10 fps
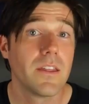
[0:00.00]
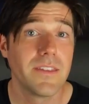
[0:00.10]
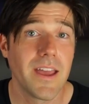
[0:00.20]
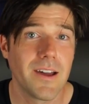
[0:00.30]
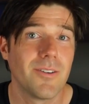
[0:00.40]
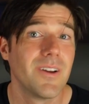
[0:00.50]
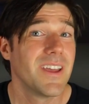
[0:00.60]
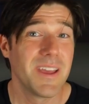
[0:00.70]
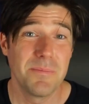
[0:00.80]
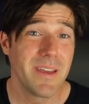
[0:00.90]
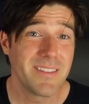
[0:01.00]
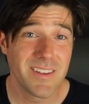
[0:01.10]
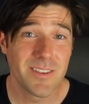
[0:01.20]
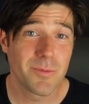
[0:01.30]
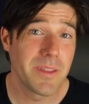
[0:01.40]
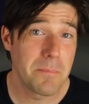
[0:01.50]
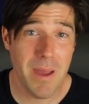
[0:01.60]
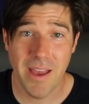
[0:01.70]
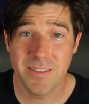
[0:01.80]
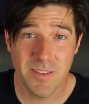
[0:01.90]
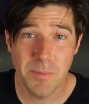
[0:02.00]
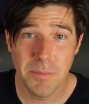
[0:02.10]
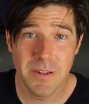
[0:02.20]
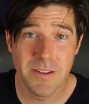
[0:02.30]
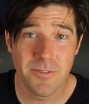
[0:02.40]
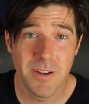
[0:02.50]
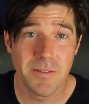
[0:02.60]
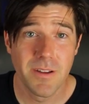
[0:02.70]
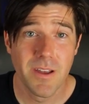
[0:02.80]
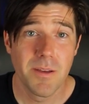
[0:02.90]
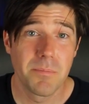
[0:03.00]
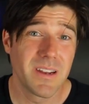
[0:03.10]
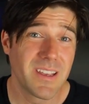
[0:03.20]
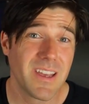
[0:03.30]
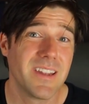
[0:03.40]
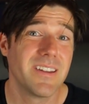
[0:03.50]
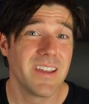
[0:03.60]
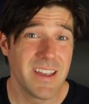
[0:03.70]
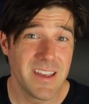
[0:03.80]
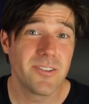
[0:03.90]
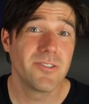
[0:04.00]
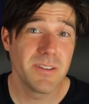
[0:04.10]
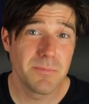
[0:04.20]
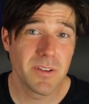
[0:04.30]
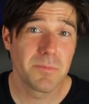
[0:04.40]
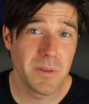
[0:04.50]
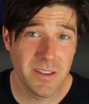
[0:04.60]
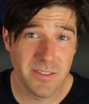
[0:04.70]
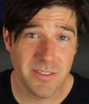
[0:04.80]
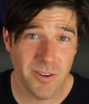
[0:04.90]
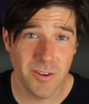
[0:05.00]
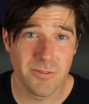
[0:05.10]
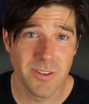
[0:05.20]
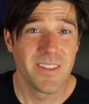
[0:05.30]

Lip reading: Now, it makes sense why the masses may be different, but again, energy must be conserved.